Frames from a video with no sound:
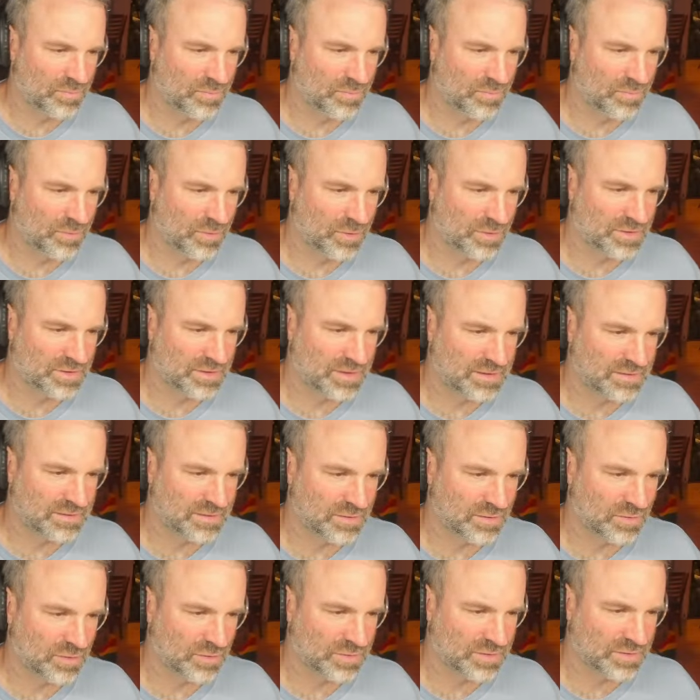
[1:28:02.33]

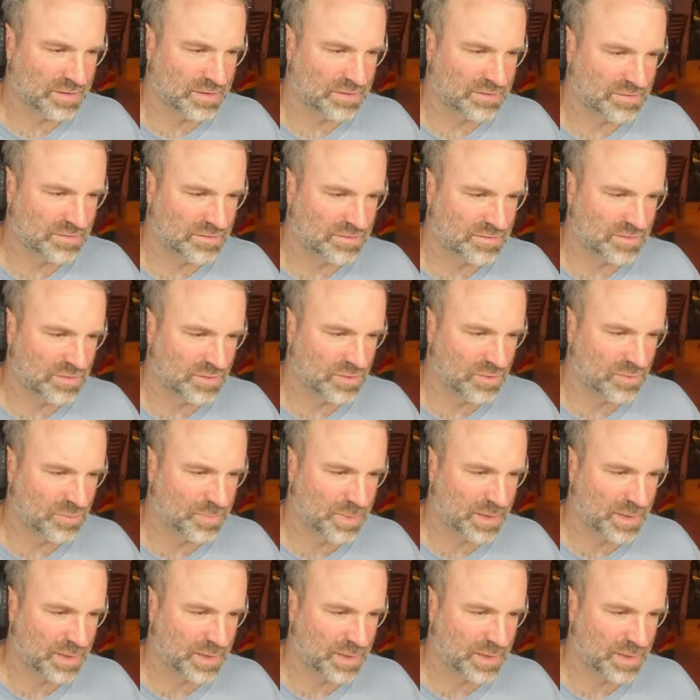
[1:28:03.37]
modulating oscillator 2